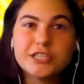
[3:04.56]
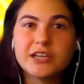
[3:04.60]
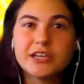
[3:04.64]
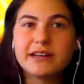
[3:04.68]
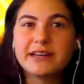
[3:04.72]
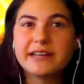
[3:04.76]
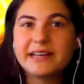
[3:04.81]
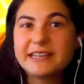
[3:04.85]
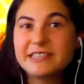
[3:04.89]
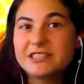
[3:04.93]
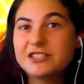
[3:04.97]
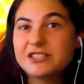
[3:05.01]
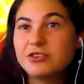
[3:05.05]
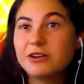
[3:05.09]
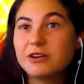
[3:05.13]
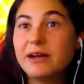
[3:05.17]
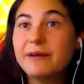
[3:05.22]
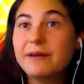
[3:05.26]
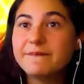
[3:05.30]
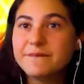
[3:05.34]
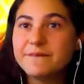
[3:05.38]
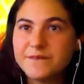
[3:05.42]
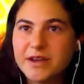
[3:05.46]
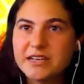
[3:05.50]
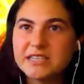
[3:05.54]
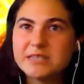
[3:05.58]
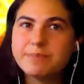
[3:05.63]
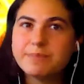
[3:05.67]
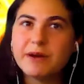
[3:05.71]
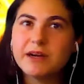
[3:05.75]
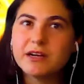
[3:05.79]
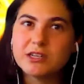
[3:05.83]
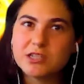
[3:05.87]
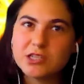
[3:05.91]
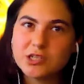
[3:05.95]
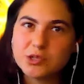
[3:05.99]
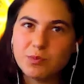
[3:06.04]
on Instagram,
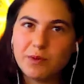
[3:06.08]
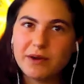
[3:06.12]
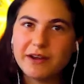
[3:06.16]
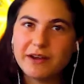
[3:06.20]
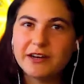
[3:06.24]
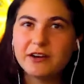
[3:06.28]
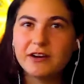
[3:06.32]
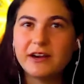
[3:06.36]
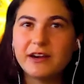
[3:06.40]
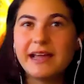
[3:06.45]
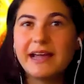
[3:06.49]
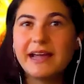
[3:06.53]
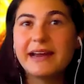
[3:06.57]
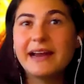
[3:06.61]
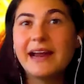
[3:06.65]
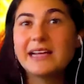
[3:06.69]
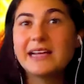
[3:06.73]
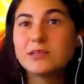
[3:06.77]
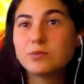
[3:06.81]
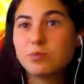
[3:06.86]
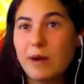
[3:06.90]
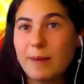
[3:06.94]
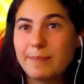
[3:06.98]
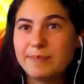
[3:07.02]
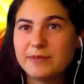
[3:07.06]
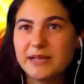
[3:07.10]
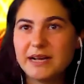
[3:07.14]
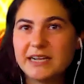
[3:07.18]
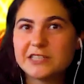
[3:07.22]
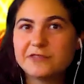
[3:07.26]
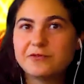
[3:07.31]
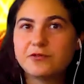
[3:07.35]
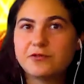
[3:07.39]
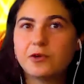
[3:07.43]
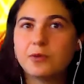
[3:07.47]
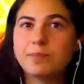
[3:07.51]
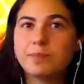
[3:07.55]
Facebook, Twitter, and has
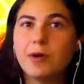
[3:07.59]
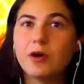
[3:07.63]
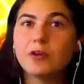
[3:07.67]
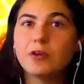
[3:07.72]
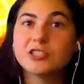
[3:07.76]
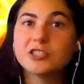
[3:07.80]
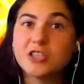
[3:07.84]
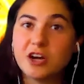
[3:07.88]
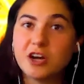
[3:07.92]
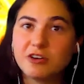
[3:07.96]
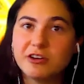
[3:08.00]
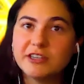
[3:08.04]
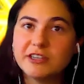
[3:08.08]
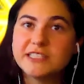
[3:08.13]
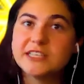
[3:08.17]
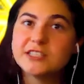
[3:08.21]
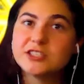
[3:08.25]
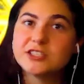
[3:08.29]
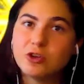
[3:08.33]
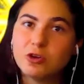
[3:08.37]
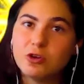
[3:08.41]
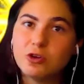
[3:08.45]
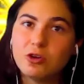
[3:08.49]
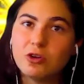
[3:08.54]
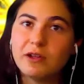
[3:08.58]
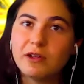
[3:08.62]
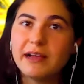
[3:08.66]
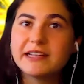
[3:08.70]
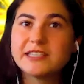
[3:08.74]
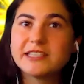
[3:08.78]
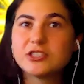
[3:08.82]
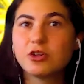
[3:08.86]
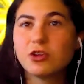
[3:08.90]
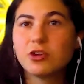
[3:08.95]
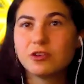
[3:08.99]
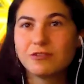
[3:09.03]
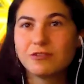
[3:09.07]
websites for both Sangre Del Sol and Solar